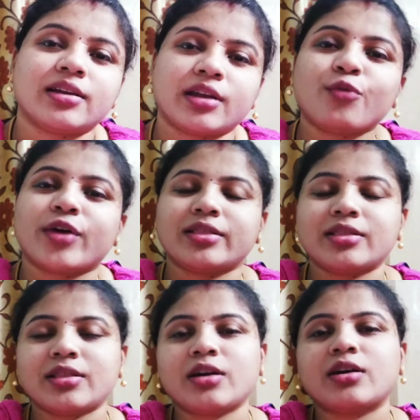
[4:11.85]
Now when
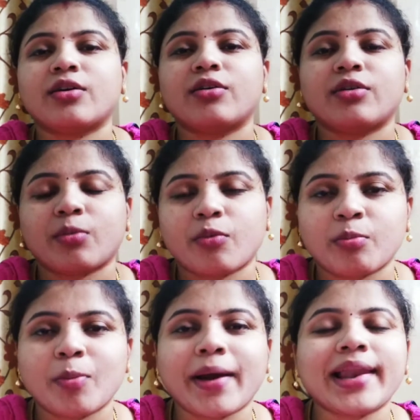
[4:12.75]
the
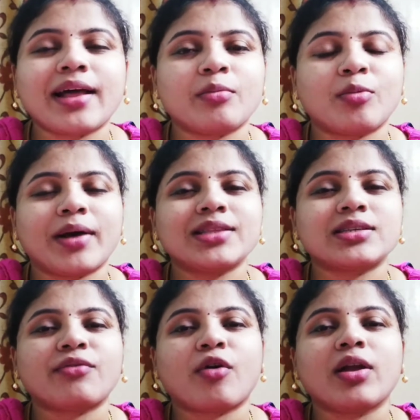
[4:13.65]
mobiles
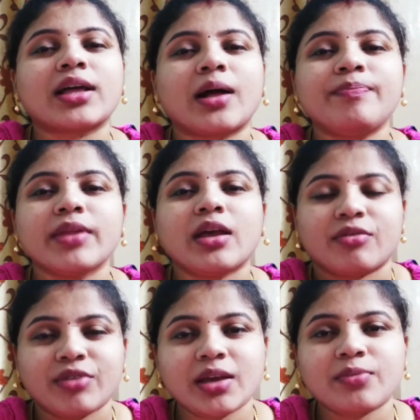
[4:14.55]
have all come, we